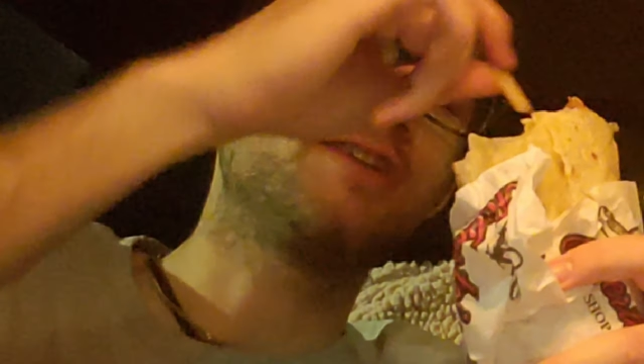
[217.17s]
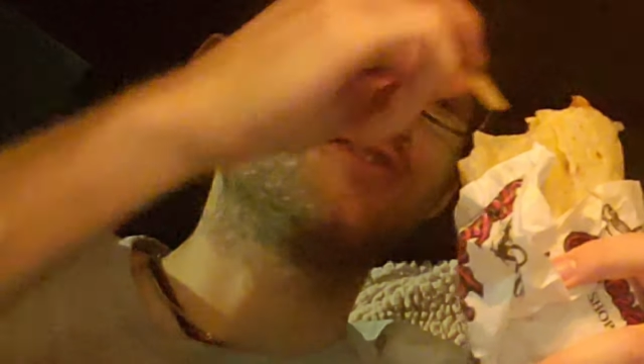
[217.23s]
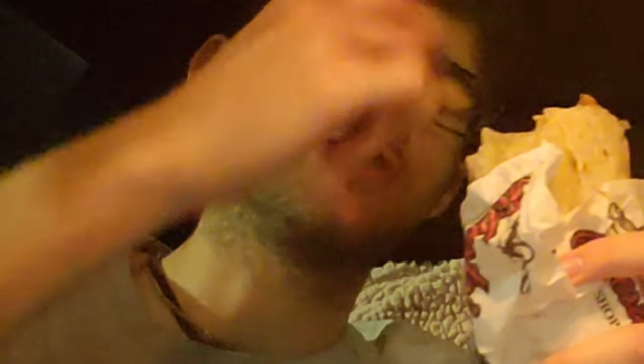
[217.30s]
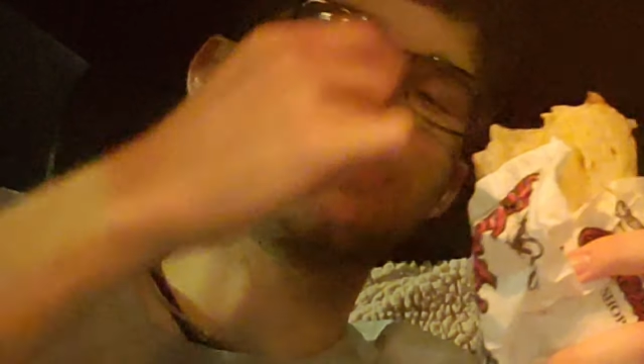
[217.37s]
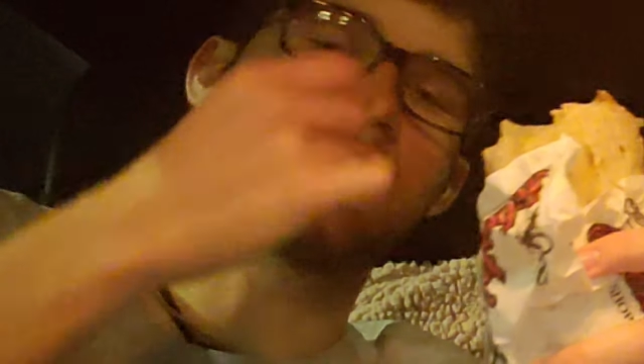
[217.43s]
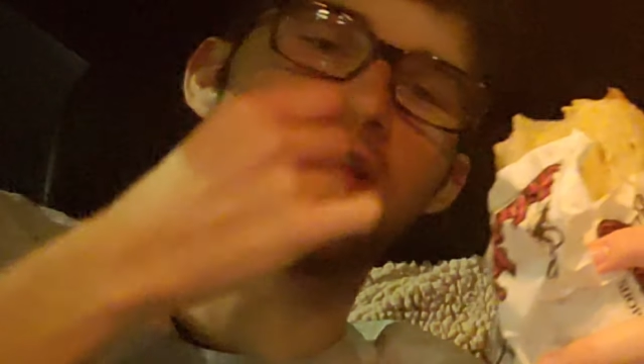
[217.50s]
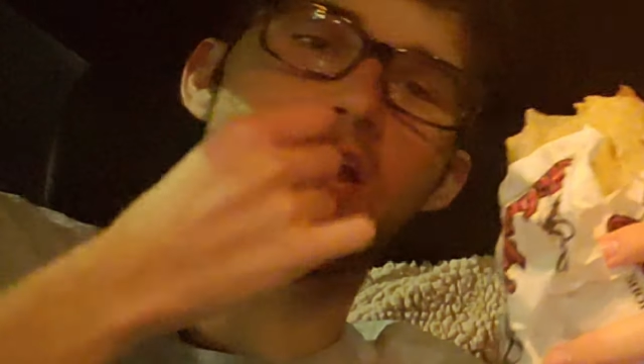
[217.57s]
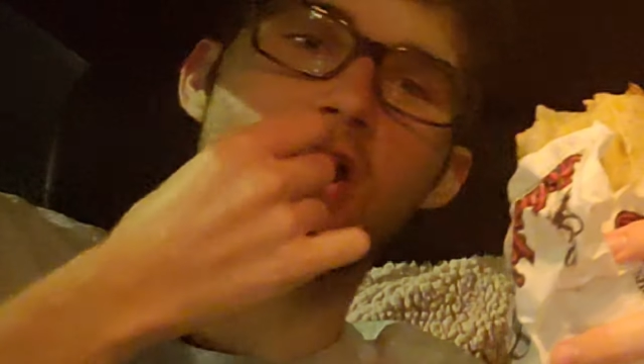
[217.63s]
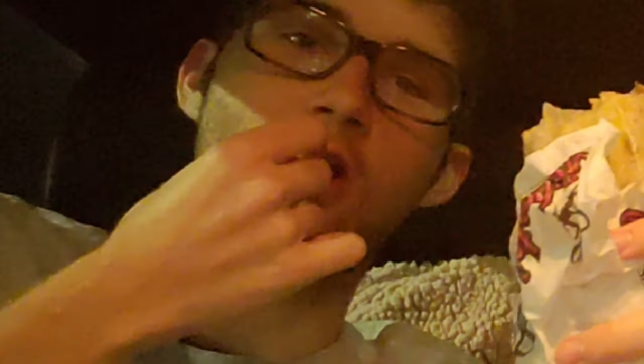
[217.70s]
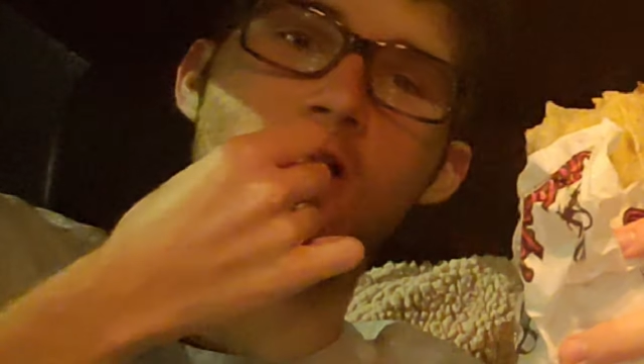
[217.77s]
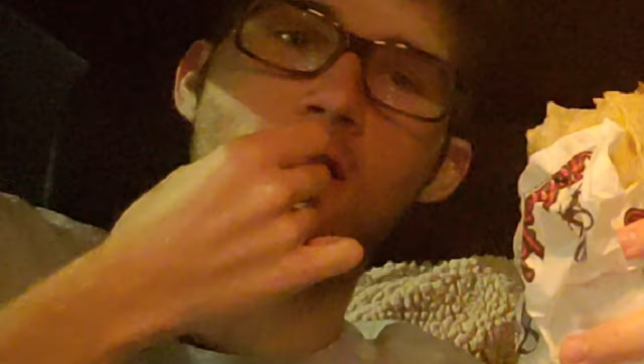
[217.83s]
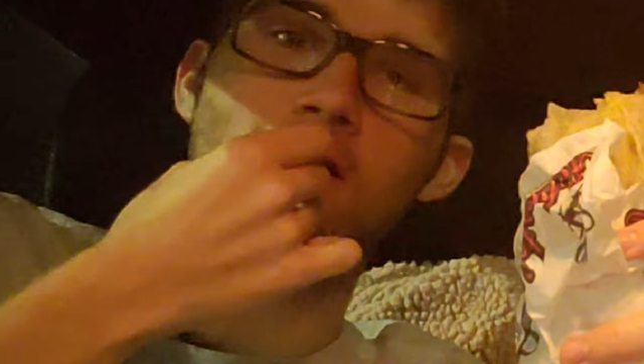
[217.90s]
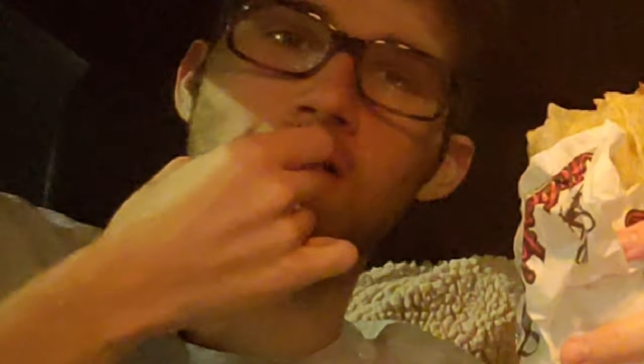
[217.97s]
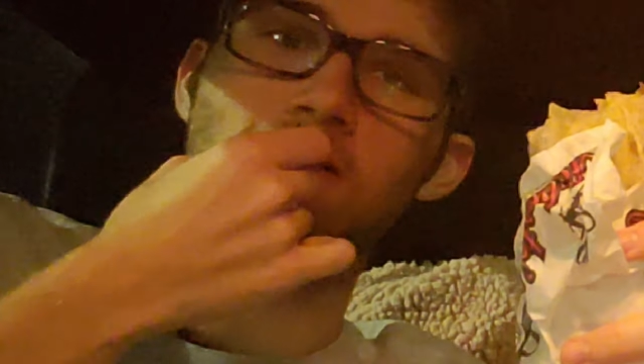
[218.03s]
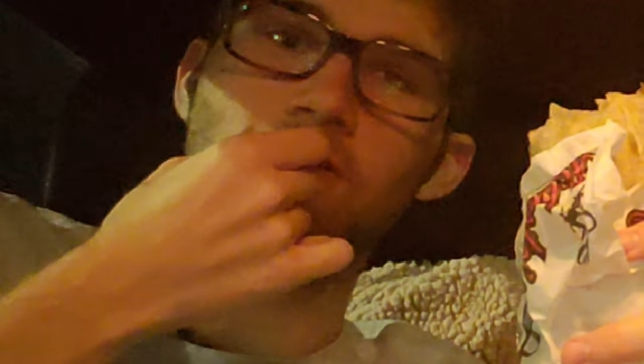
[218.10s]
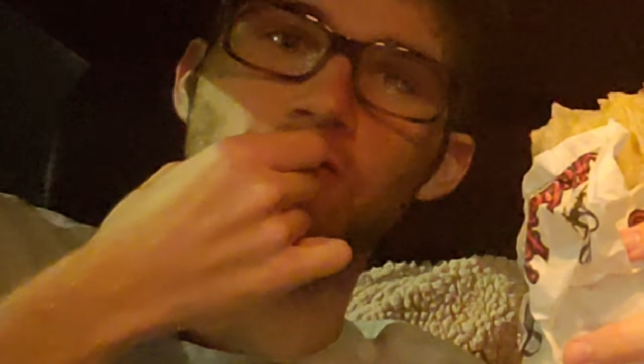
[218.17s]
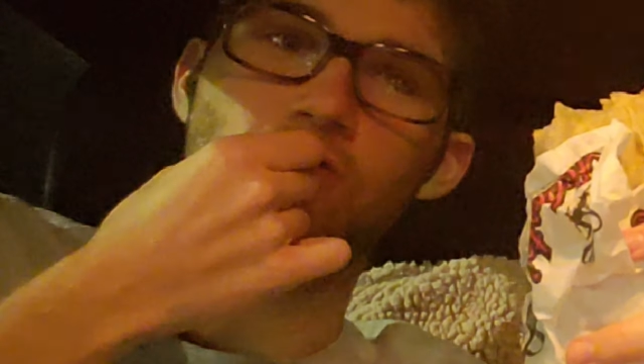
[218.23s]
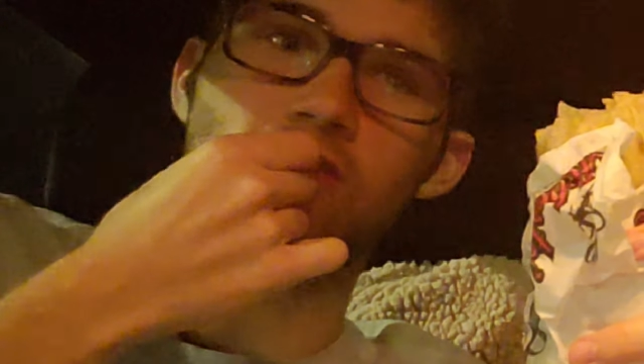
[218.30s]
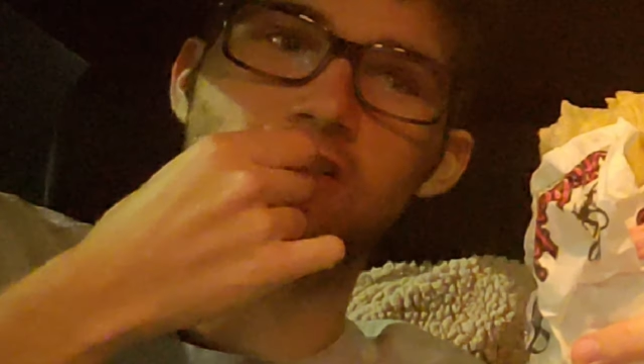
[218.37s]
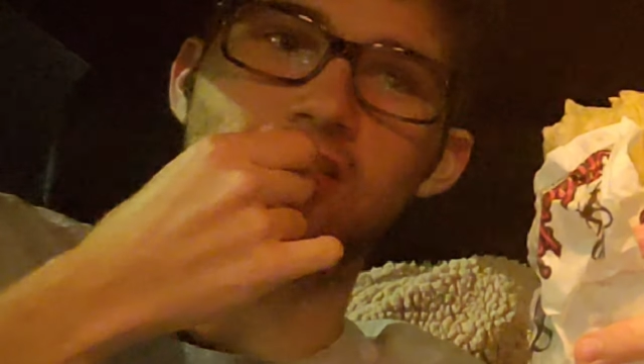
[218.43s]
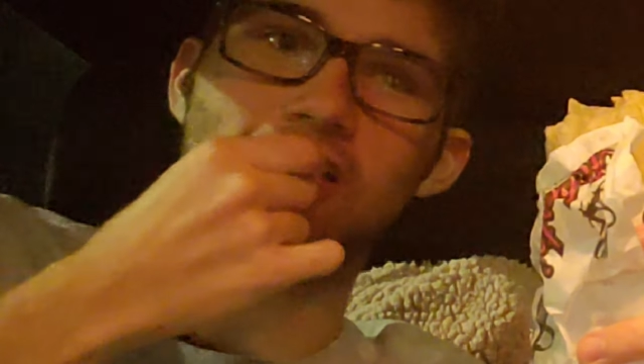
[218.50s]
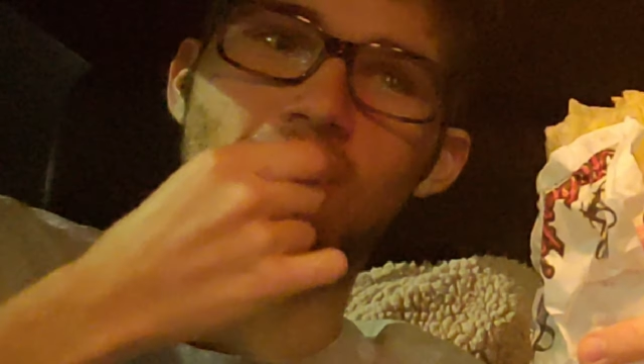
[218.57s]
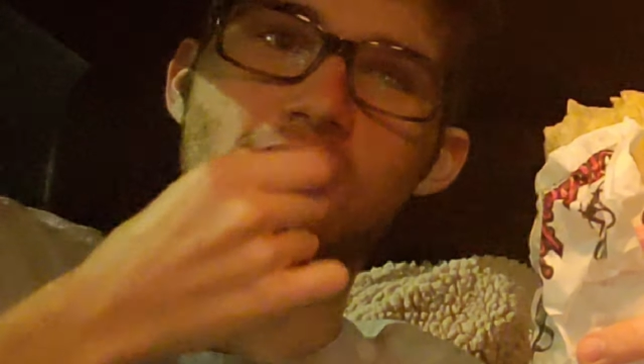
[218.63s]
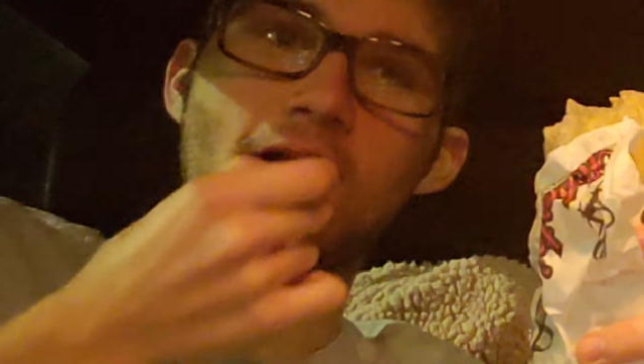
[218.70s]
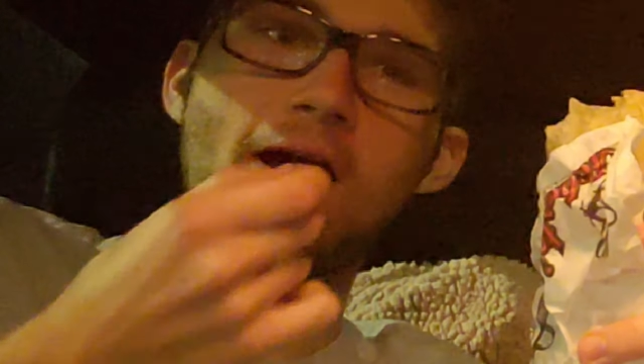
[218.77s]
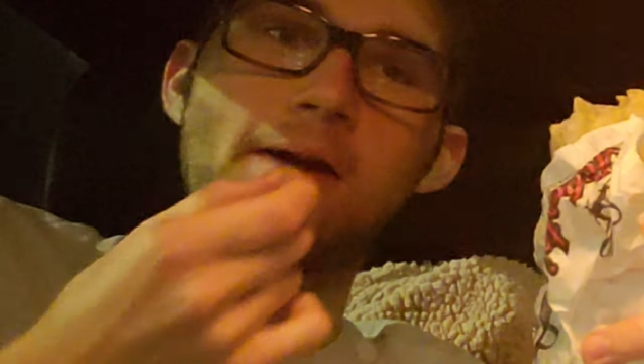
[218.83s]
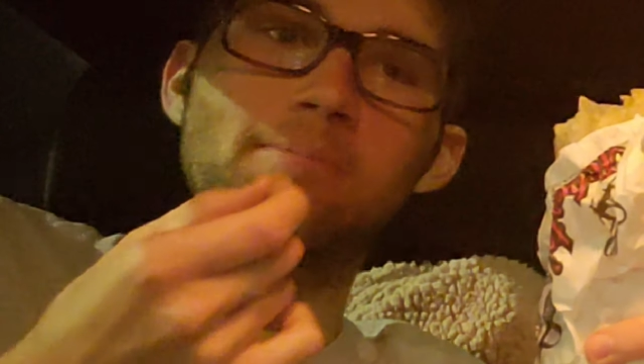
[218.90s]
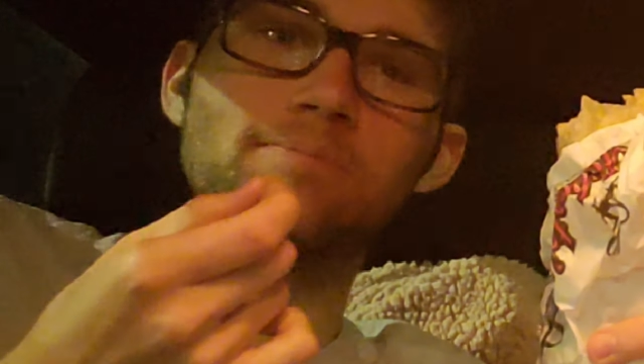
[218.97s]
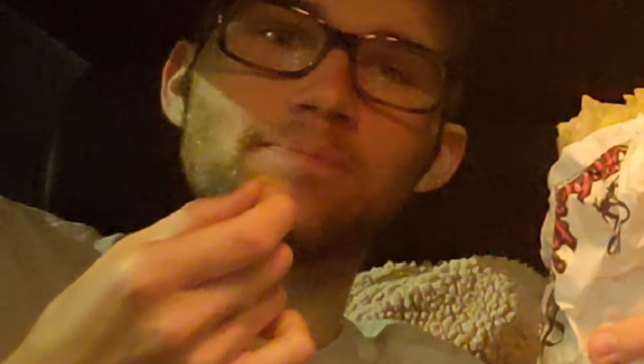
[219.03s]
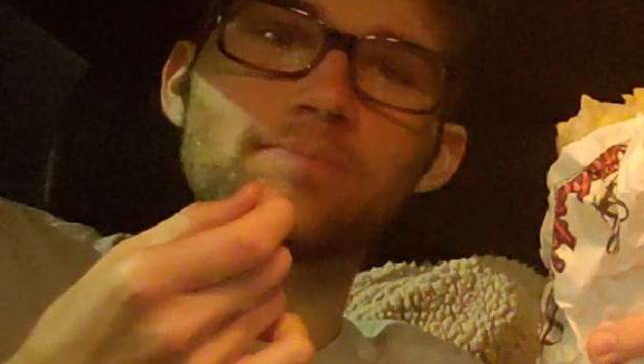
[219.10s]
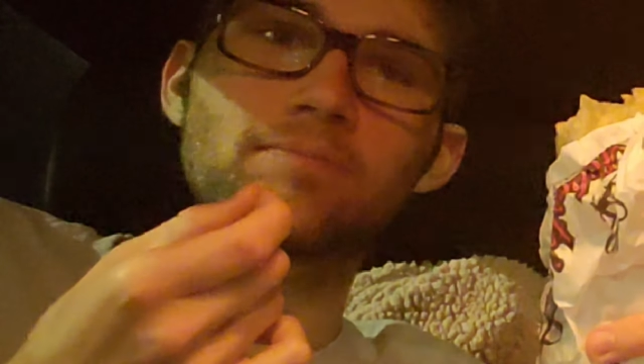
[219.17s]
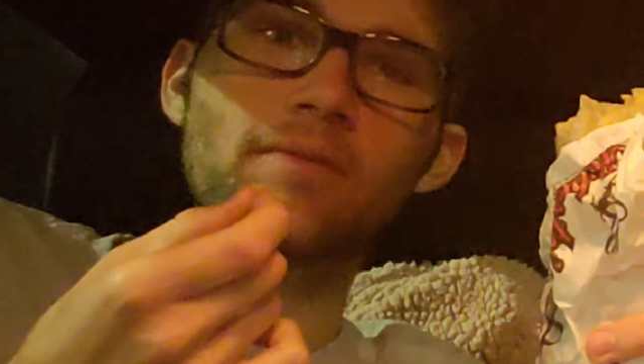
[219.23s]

of just there. They're like not.